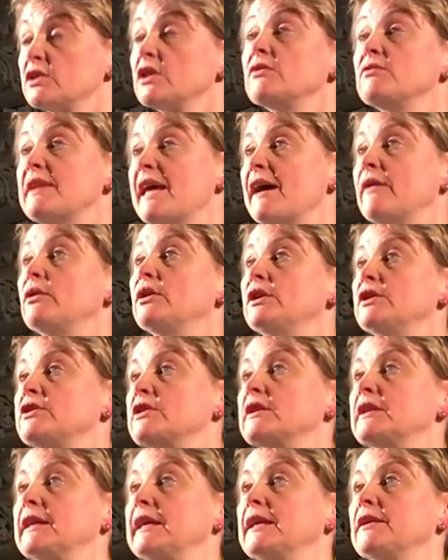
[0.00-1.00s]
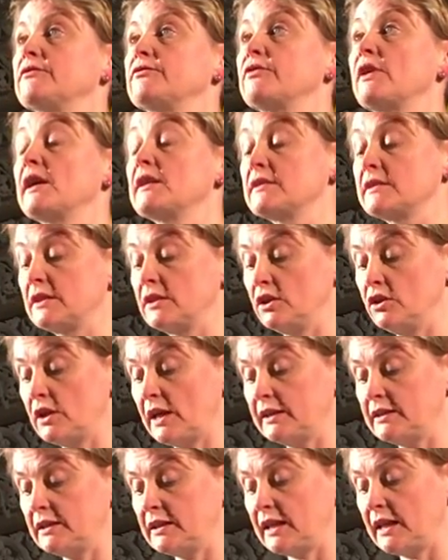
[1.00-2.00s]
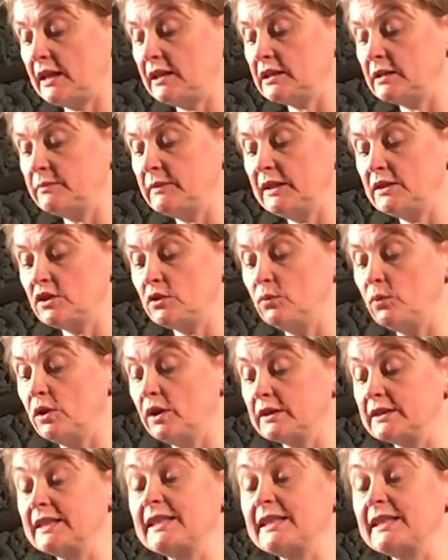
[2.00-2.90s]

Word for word: so now urgently, France and the United Kingdom need to work